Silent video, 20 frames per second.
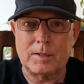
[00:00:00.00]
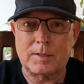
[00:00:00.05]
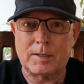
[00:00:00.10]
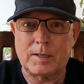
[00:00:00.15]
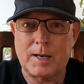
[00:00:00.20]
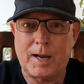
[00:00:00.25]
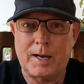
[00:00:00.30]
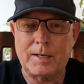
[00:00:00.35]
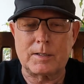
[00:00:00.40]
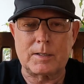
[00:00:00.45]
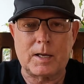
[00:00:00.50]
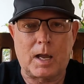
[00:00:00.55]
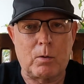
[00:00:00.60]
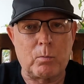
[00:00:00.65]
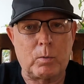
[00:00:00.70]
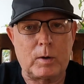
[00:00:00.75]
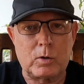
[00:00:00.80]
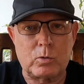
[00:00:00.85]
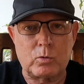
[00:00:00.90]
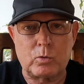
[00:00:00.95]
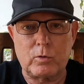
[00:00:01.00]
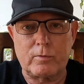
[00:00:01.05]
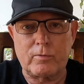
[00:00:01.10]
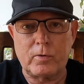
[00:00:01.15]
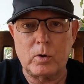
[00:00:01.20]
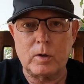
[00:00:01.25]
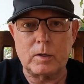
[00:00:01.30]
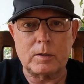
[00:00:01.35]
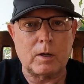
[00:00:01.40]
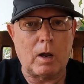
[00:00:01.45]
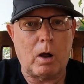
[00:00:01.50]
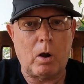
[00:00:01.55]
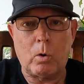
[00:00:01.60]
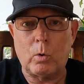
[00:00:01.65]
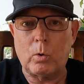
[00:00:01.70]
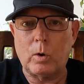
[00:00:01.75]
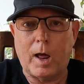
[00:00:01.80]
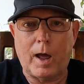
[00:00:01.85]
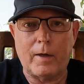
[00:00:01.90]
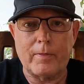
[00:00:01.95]
this landscape. We traversed a
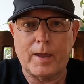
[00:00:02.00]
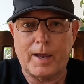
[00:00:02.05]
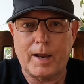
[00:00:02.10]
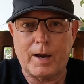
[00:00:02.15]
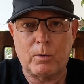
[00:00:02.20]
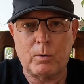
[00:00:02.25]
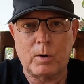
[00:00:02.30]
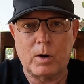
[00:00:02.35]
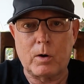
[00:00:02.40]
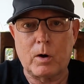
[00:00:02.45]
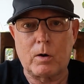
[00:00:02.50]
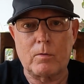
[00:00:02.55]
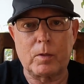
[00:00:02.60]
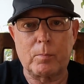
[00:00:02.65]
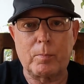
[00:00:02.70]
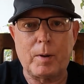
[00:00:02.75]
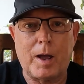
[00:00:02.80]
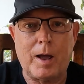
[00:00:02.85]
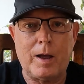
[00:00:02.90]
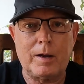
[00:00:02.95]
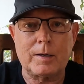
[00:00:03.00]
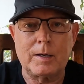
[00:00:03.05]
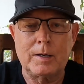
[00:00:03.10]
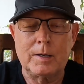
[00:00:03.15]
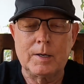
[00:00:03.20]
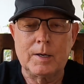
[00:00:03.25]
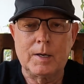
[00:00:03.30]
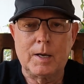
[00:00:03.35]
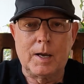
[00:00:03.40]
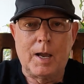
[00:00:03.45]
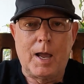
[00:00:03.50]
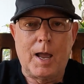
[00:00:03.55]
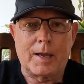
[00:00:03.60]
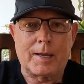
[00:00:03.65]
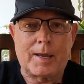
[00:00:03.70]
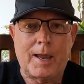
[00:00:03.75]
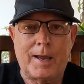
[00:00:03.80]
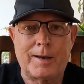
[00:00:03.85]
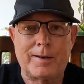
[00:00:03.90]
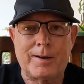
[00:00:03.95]
whole other area of the park.
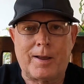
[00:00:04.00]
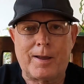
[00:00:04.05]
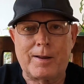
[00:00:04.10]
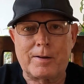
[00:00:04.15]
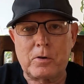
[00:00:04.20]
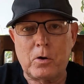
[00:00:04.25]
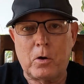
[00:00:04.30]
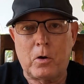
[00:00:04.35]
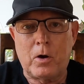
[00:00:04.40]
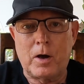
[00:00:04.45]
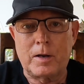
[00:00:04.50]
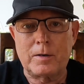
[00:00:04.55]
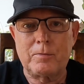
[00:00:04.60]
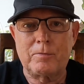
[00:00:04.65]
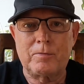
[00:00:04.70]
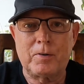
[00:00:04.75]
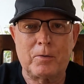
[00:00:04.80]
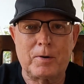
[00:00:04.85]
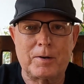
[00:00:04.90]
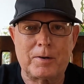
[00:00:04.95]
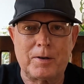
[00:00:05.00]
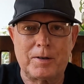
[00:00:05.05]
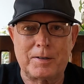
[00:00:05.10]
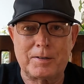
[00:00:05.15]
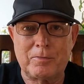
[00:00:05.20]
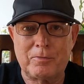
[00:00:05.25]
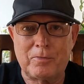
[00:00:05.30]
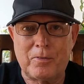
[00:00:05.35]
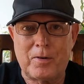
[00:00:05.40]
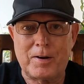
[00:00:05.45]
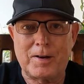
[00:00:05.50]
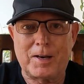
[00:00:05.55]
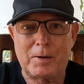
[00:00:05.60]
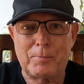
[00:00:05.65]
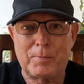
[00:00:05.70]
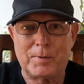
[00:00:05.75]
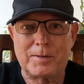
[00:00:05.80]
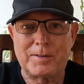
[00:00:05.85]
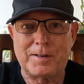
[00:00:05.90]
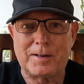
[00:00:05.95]
Again, our guide, very keen to find
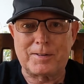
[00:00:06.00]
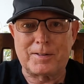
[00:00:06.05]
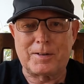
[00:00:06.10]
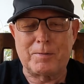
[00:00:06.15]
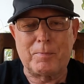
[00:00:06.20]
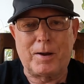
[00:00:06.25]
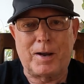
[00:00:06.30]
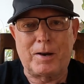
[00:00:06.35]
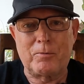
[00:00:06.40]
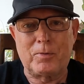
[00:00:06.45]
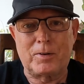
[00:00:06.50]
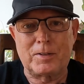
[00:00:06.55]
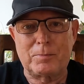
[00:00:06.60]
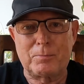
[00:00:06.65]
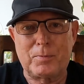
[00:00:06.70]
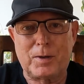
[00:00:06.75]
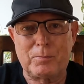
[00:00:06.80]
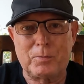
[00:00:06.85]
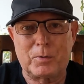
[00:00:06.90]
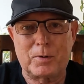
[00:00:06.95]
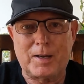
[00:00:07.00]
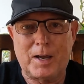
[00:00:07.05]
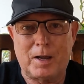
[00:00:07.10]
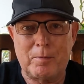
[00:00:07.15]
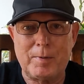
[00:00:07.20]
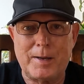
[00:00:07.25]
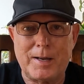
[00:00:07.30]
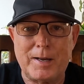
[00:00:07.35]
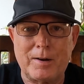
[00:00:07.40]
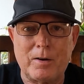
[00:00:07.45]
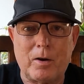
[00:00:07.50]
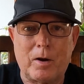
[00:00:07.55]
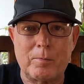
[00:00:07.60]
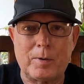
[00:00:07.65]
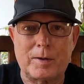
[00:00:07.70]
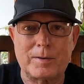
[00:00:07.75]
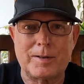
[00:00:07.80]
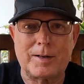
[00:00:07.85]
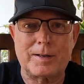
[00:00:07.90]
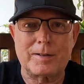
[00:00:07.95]
leopards. That's the main reason people come here. I'm
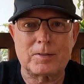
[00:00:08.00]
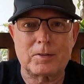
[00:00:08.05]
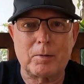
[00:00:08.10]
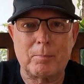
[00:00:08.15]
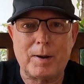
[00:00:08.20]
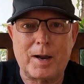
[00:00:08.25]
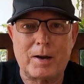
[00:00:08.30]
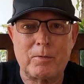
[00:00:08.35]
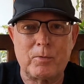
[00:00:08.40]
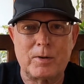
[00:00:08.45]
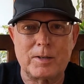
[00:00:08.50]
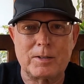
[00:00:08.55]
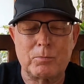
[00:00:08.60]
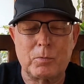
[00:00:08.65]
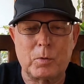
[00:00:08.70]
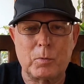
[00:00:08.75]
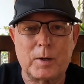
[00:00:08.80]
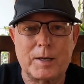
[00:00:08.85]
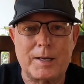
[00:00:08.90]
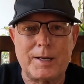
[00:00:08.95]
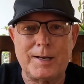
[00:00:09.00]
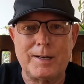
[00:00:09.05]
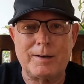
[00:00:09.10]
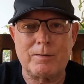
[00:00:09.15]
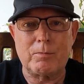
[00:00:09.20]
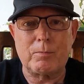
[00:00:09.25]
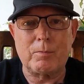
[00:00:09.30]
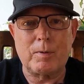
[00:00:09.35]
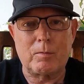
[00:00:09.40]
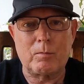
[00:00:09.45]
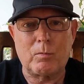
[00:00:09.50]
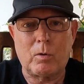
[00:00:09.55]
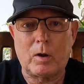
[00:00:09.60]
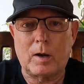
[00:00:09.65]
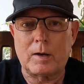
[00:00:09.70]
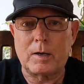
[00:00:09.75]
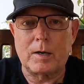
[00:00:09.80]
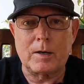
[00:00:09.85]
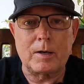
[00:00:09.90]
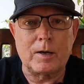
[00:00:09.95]
not saying it's the main reason we were here.
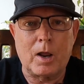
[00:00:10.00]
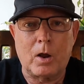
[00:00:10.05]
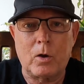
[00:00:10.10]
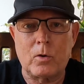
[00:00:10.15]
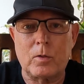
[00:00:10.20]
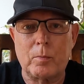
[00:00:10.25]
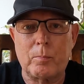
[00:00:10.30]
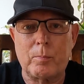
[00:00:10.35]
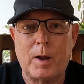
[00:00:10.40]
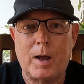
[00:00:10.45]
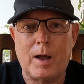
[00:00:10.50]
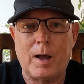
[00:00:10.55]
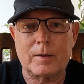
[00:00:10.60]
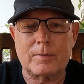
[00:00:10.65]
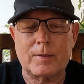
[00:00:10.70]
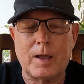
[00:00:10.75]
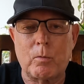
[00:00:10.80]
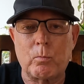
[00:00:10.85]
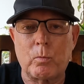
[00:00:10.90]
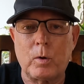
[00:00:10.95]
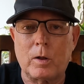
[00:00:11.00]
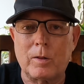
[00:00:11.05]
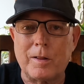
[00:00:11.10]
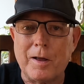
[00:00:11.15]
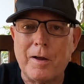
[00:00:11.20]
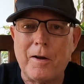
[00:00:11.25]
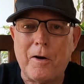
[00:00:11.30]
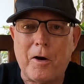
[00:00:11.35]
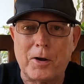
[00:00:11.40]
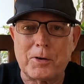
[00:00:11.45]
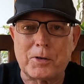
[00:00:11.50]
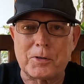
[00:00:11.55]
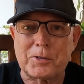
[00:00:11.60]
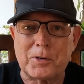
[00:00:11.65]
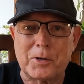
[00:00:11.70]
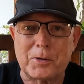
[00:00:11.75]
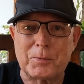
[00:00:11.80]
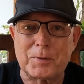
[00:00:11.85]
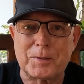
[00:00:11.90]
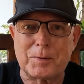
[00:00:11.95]
I didn't know the park that well. I just
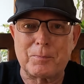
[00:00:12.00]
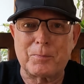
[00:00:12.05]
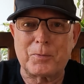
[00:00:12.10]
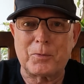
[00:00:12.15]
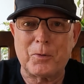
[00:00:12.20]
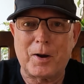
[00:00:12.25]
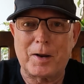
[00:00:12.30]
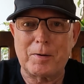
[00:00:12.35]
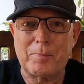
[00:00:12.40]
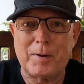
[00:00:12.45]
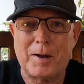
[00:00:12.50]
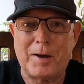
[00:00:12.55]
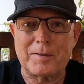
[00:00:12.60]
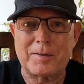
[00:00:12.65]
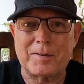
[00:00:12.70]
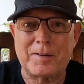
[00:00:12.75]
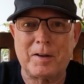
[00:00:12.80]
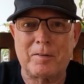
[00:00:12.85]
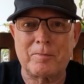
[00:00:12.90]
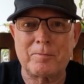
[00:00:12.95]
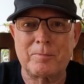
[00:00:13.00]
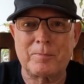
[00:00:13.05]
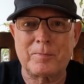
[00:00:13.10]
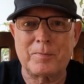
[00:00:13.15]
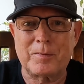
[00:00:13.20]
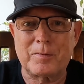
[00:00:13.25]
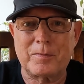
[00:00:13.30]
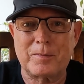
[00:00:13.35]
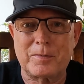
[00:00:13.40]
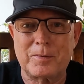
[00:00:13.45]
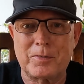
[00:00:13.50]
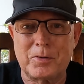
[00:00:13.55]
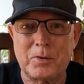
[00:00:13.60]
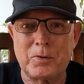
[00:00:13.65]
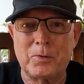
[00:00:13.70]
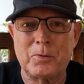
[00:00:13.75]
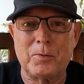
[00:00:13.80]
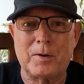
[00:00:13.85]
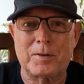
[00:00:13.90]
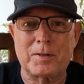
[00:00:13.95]
heard it was a great park to come
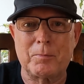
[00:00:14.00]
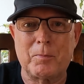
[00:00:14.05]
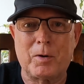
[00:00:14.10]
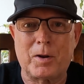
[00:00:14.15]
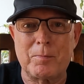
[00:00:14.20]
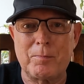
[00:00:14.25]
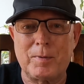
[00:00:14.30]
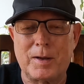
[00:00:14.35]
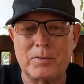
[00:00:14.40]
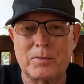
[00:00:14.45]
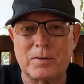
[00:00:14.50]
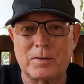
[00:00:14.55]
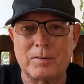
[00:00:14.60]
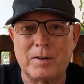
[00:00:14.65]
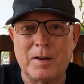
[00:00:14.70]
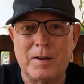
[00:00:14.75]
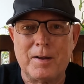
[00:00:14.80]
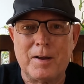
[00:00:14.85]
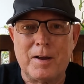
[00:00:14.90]
to, as I might have mentioned,